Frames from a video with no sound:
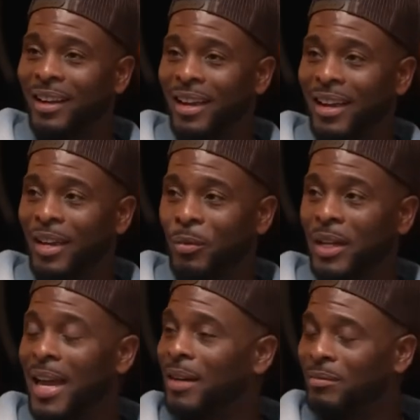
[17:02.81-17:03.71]
And
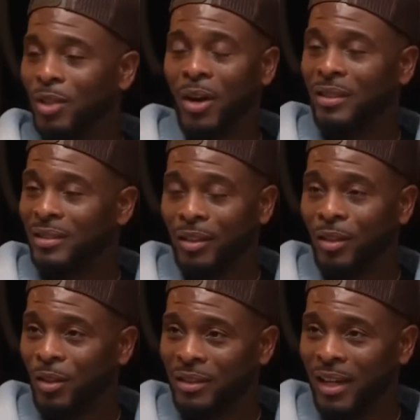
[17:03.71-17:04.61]
we hadn't talked in a
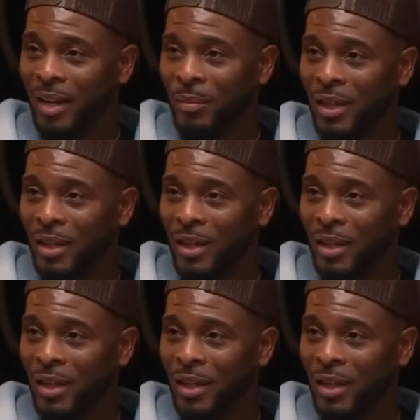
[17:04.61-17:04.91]
long time.